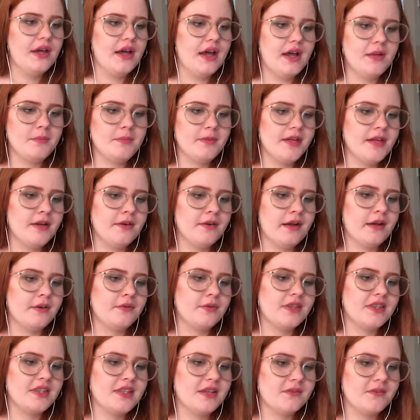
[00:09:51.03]
I play around
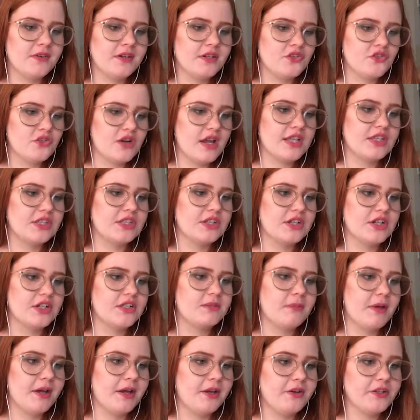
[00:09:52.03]
with different dressers, but I